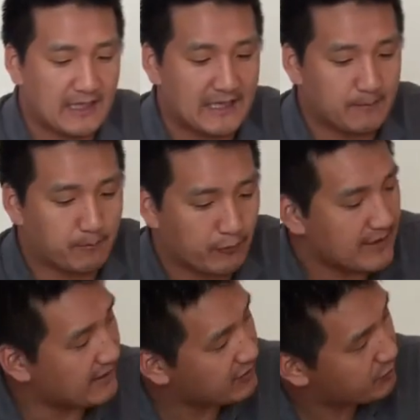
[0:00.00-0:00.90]
a
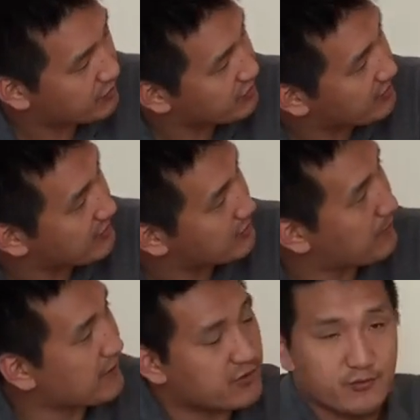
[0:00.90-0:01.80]
bridge, which is in this
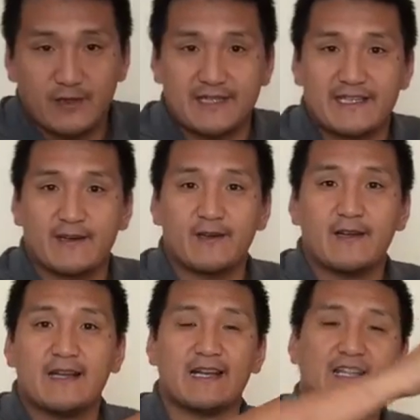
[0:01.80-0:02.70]
picture right here.
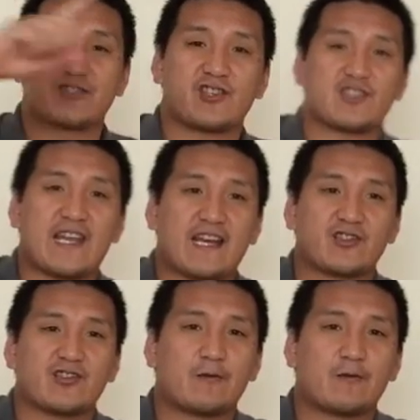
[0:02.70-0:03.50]
It's just actually